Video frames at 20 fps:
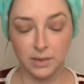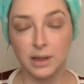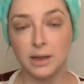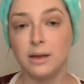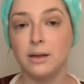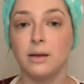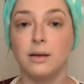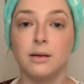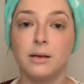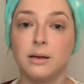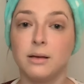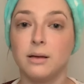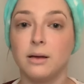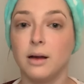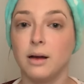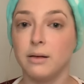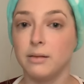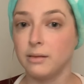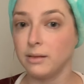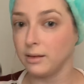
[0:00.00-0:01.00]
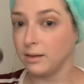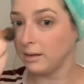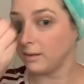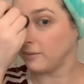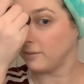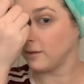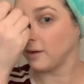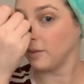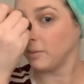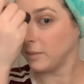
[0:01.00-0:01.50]
This is not really
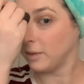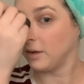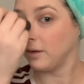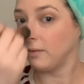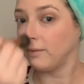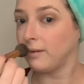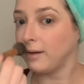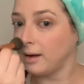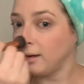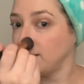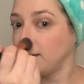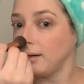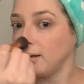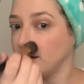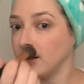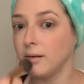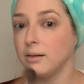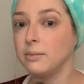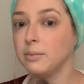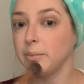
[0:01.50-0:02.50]
a 5-minute face, y'all.